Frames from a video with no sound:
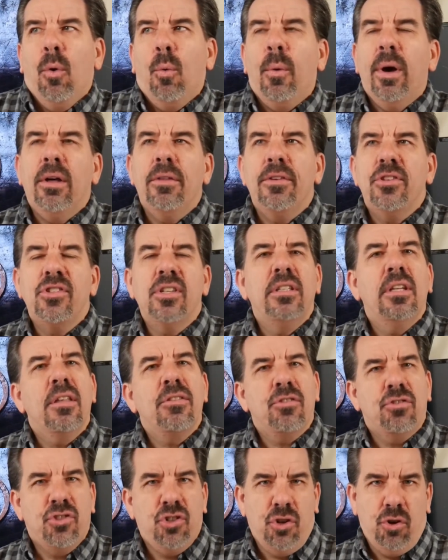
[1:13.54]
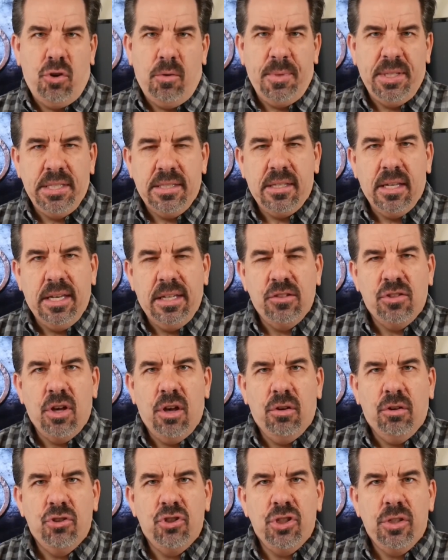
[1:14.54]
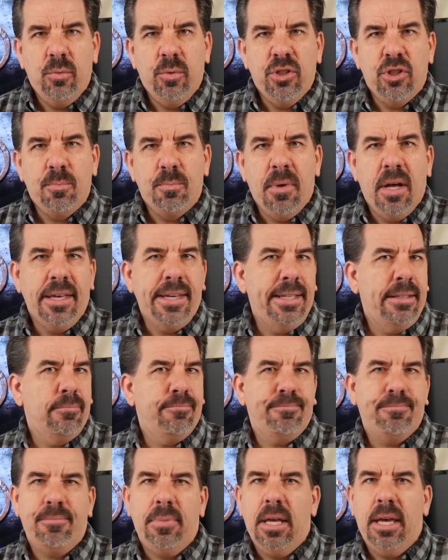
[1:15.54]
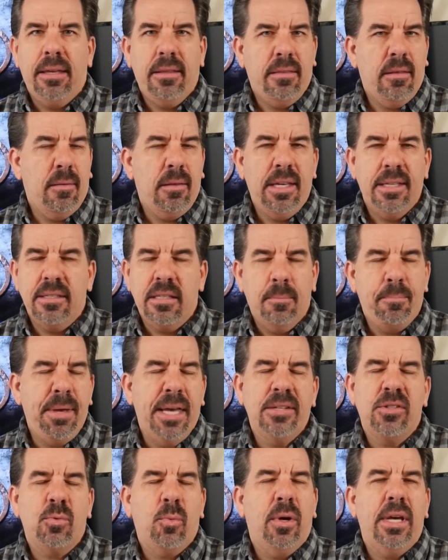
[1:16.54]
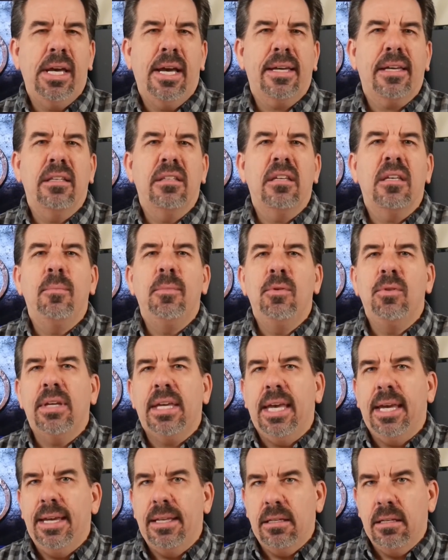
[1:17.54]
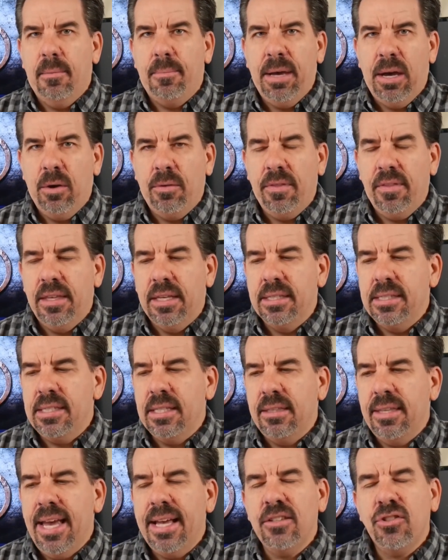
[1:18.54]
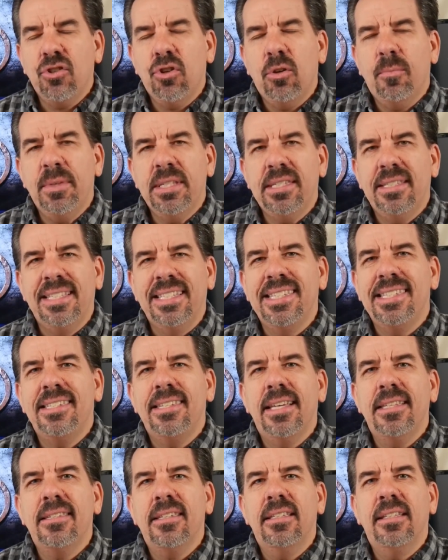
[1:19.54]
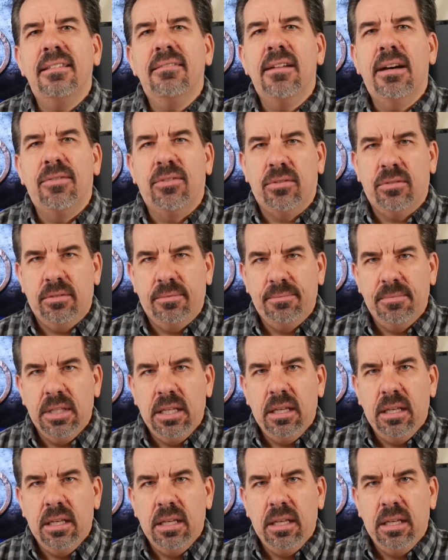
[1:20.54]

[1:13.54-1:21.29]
well, there's another term in Scientology which might, uh, is the best way I can communicate about this, and that term is necessity level.